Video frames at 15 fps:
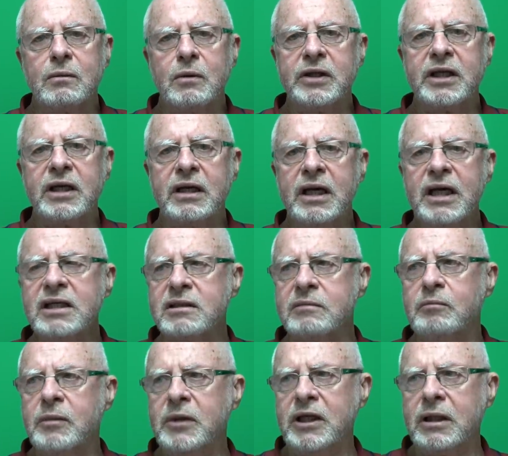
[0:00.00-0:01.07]
When the
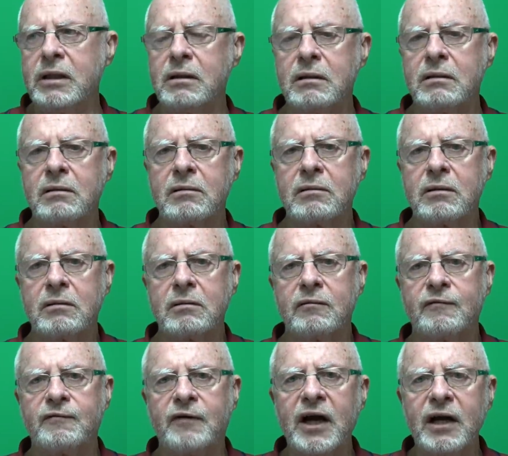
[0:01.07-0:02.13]
next minute,
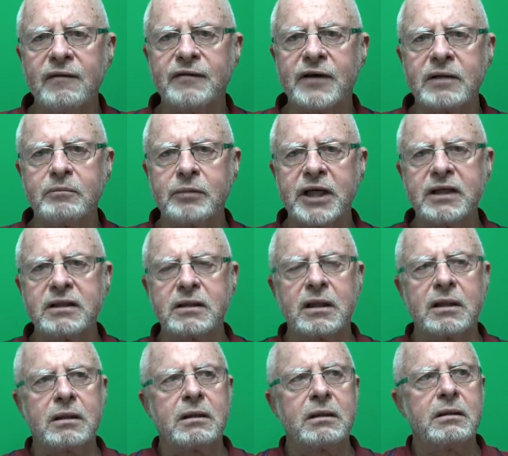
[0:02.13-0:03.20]
firefight breaks
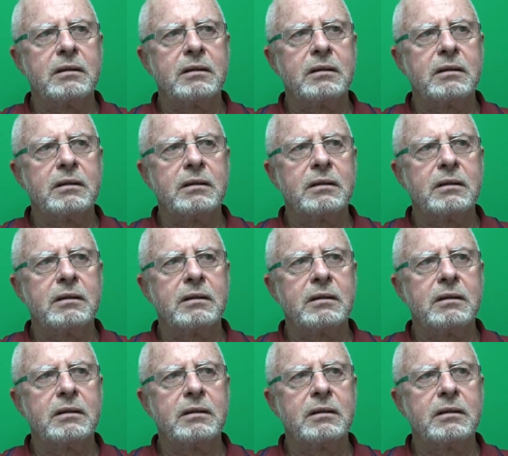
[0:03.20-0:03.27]
out.